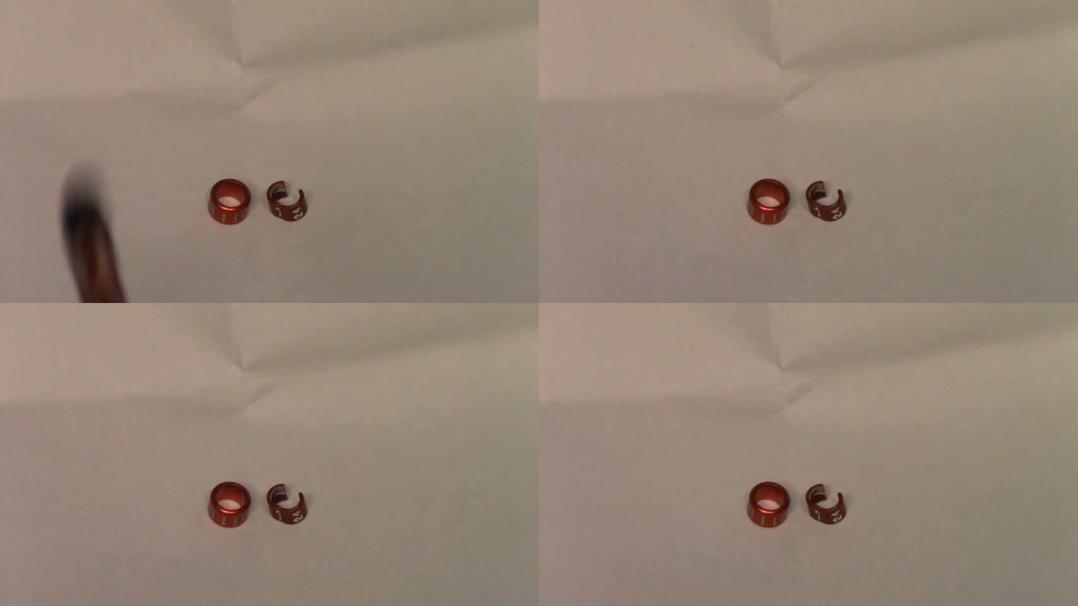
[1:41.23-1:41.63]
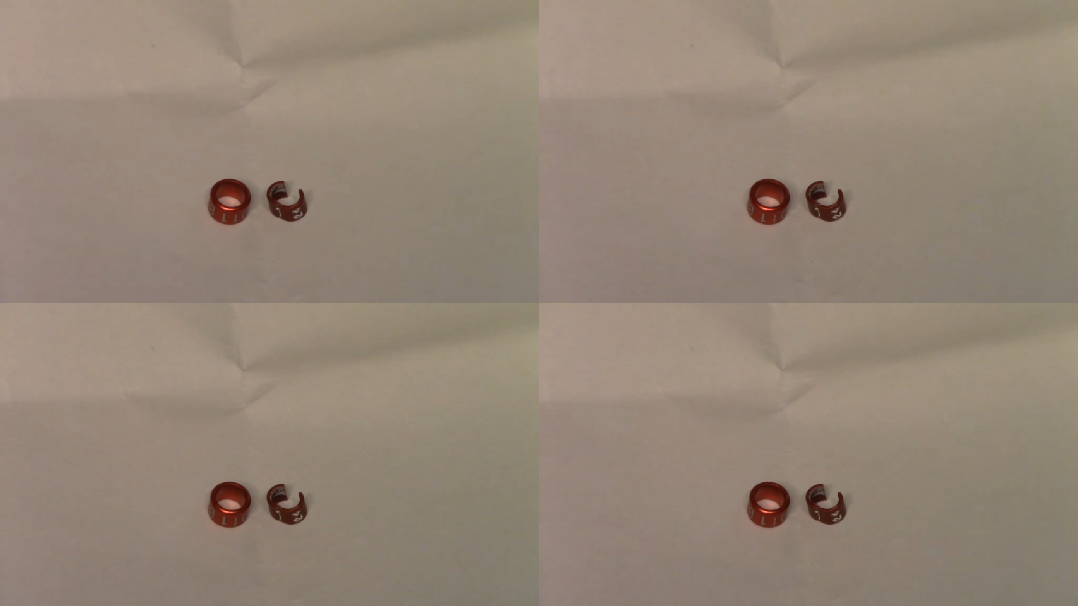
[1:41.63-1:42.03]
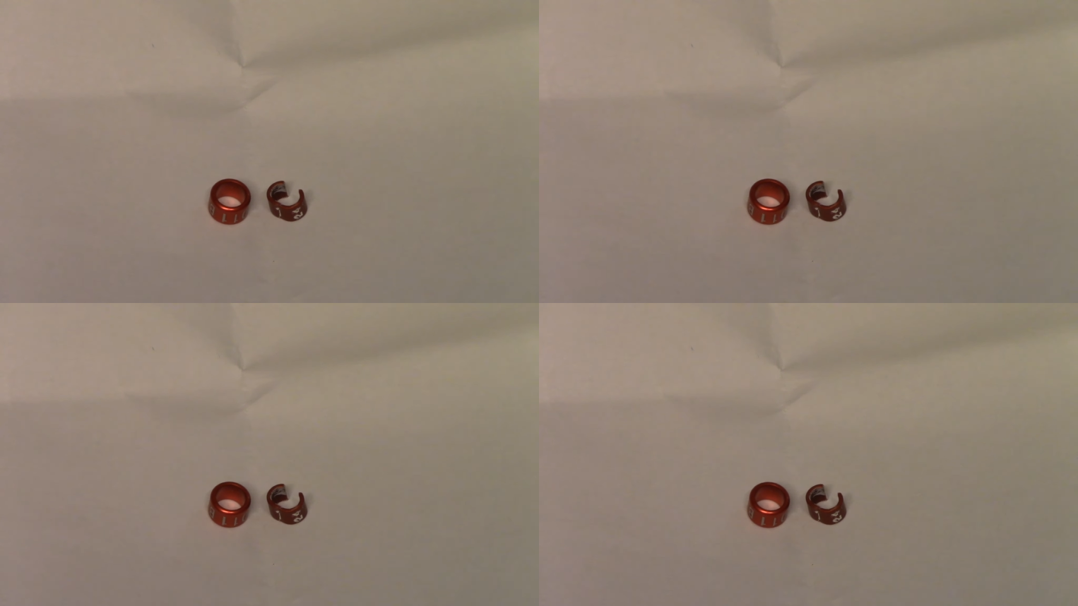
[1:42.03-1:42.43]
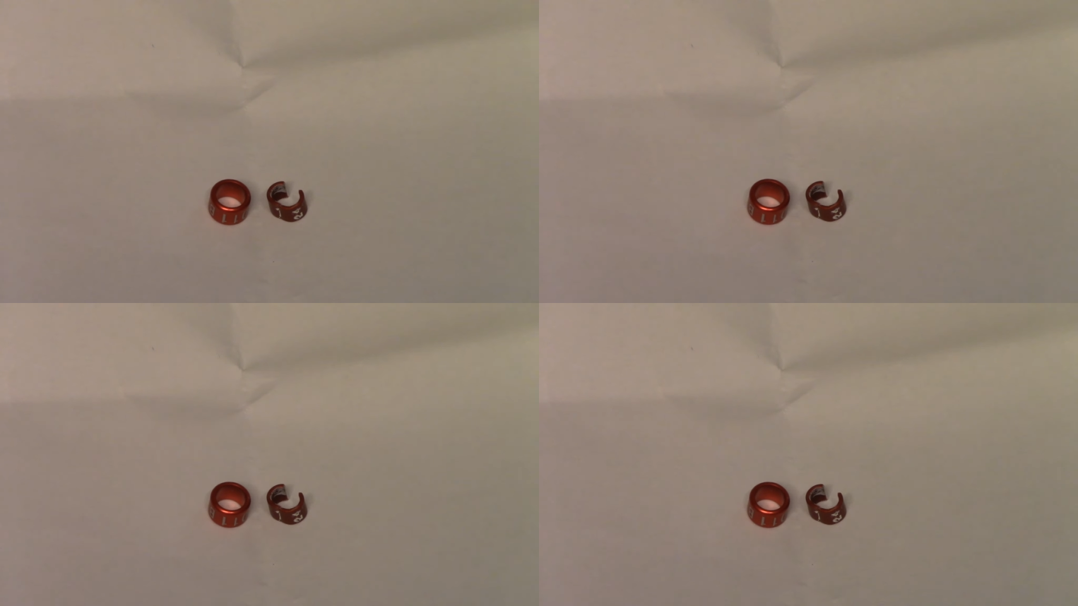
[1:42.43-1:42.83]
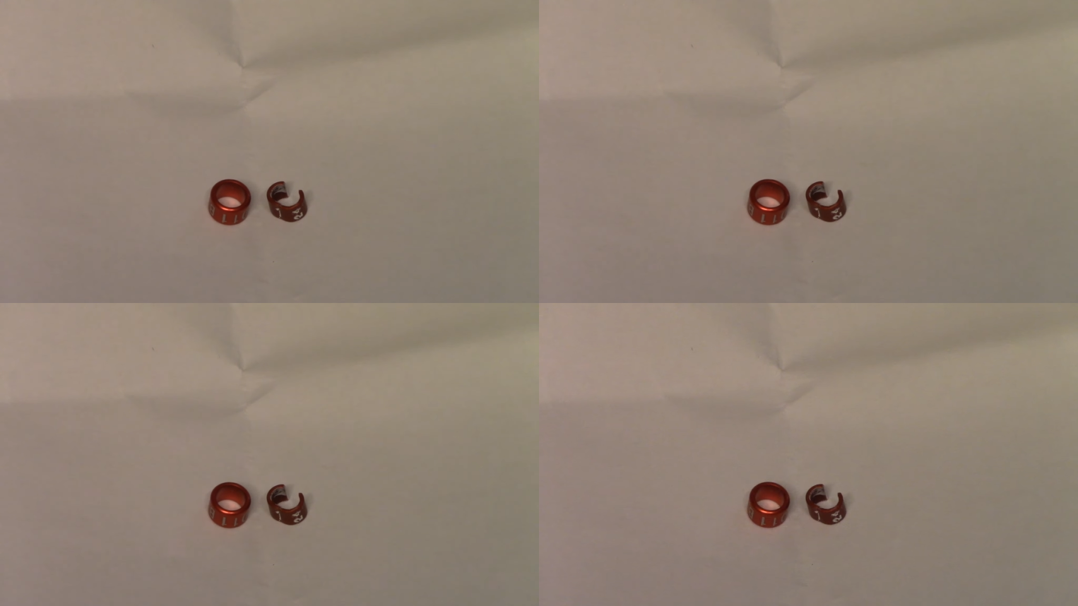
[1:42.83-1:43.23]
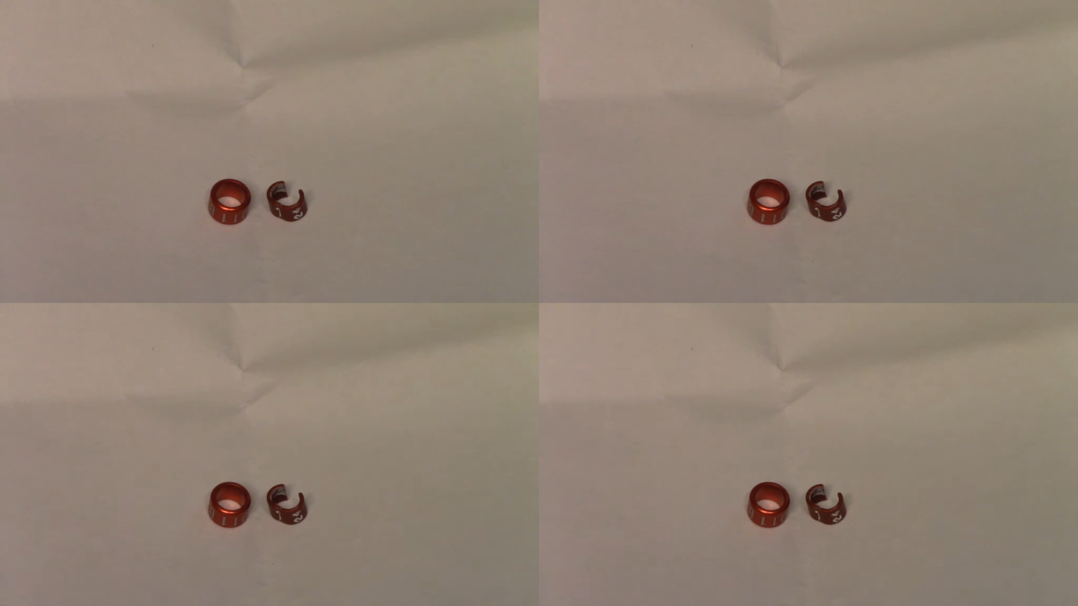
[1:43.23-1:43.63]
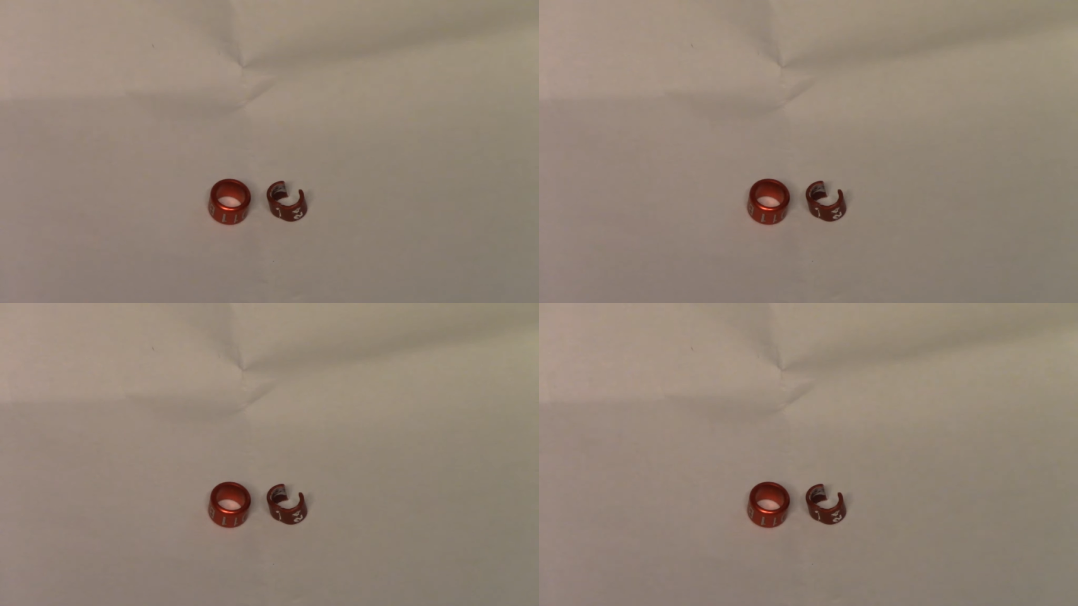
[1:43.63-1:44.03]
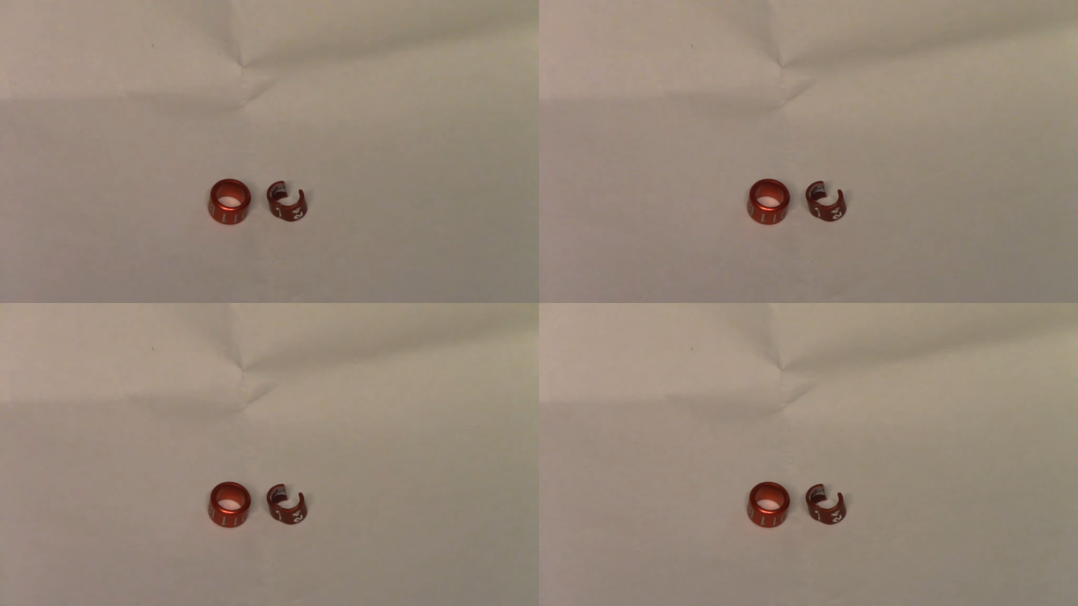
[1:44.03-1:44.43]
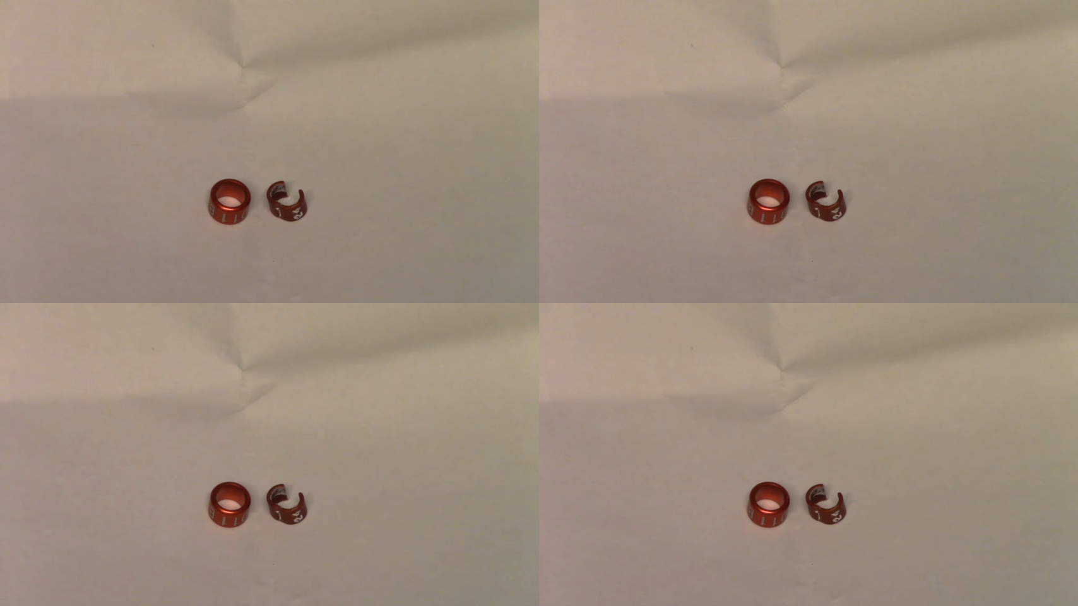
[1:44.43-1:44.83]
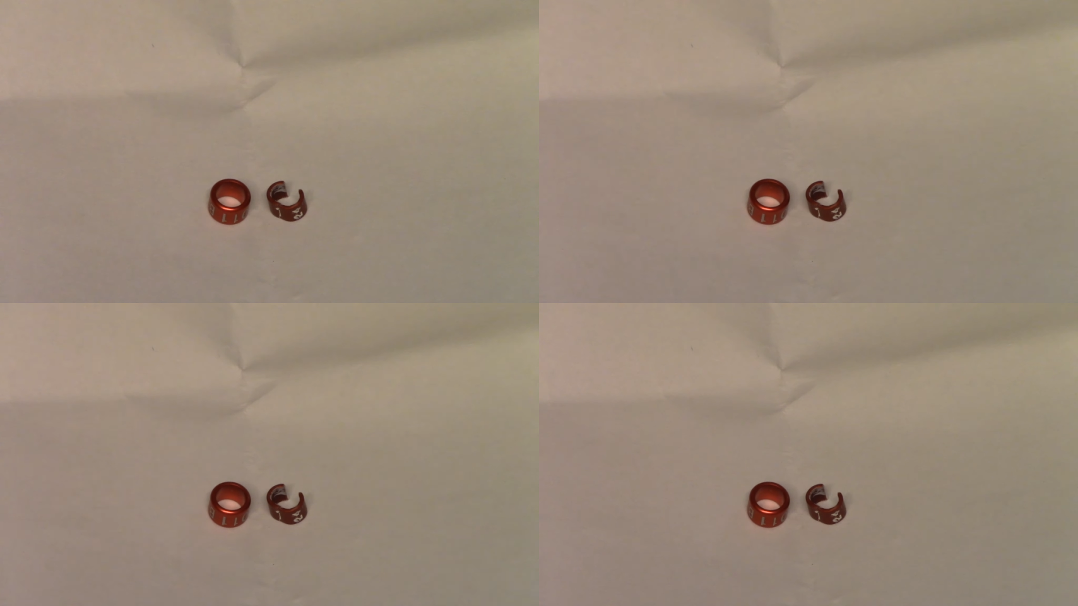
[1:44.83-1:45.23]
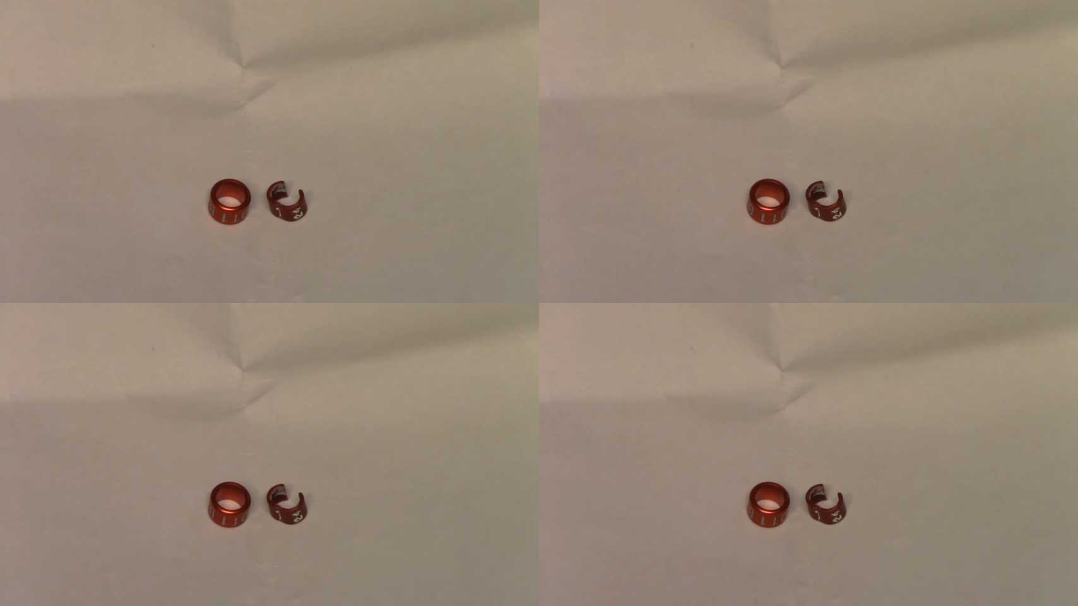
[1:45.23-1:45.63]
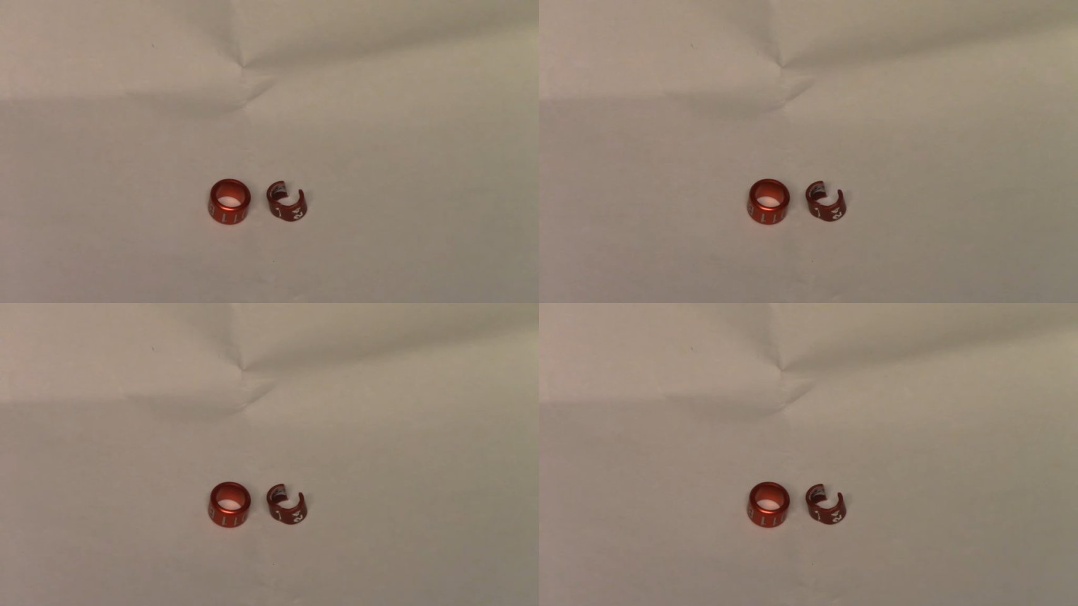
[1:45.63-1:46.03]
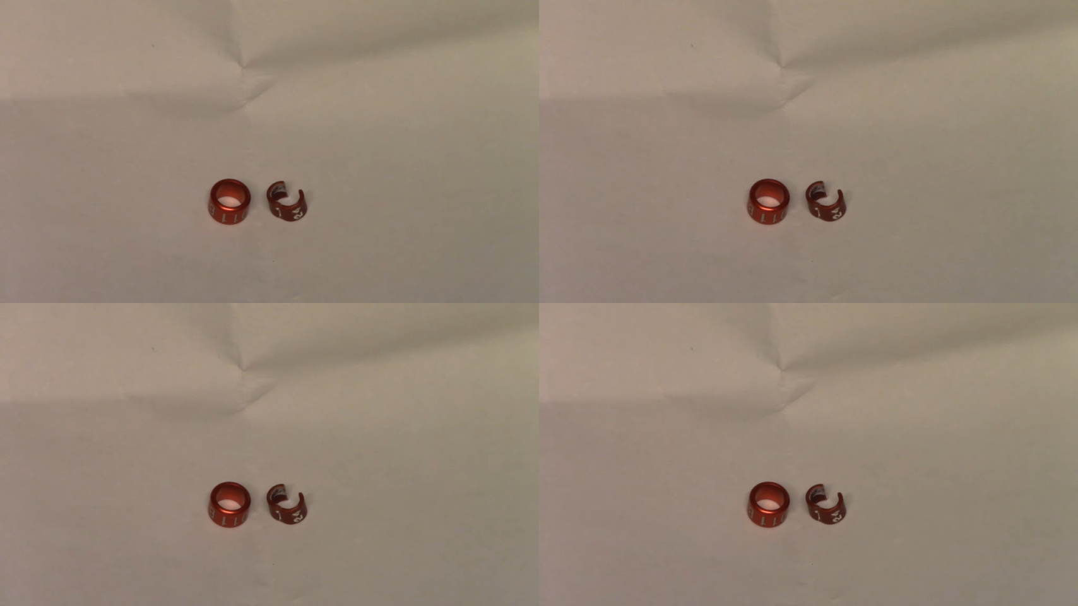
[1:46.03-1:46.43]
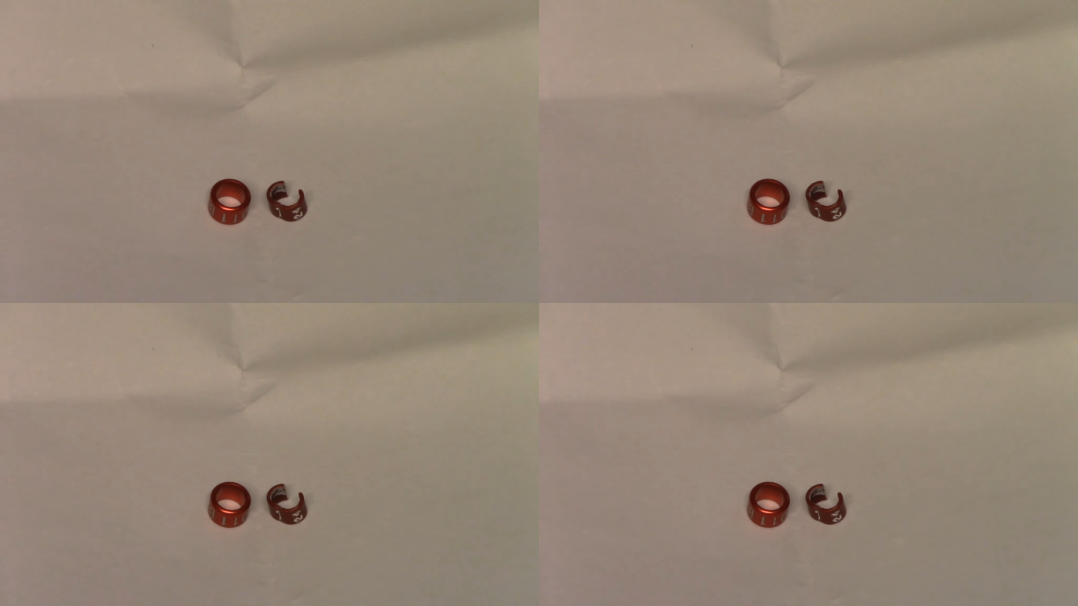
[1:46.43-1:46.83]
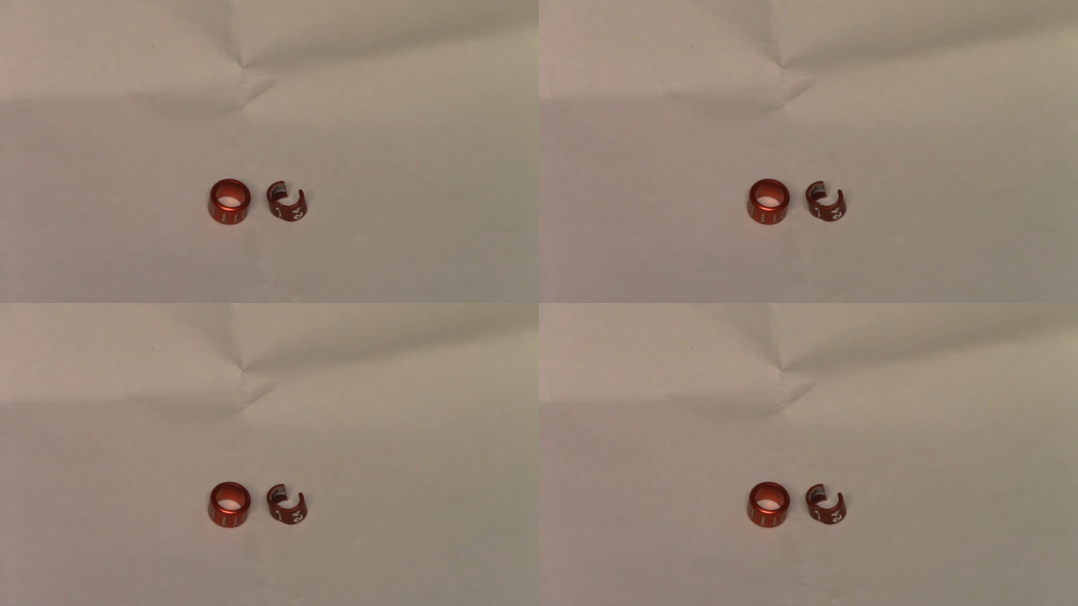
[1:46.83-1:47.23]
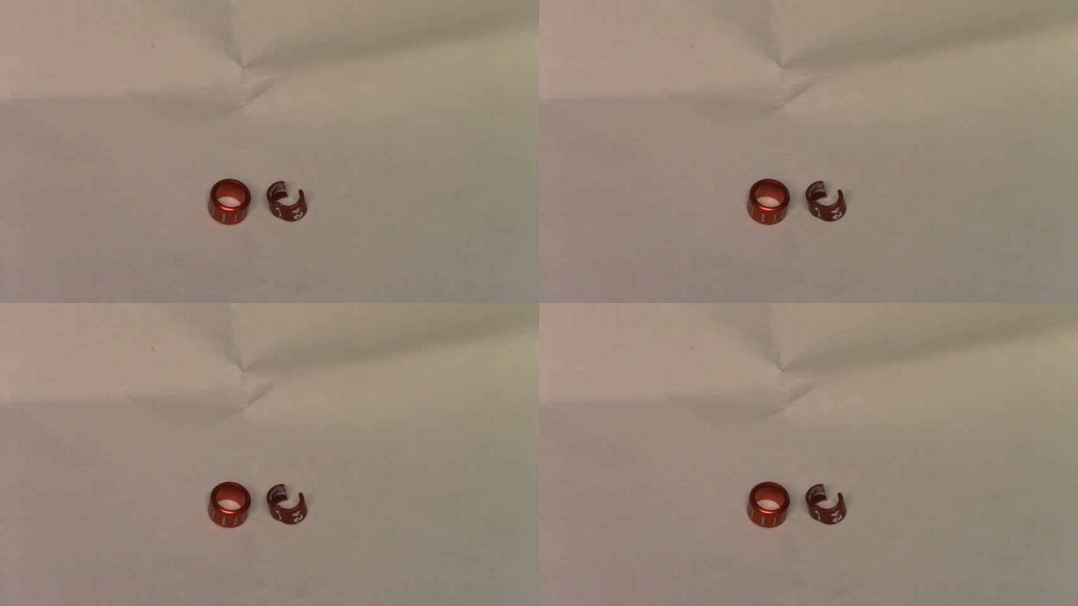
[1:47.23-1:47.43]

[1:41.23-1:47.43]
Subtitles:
No face is visible, so there are no lips to read.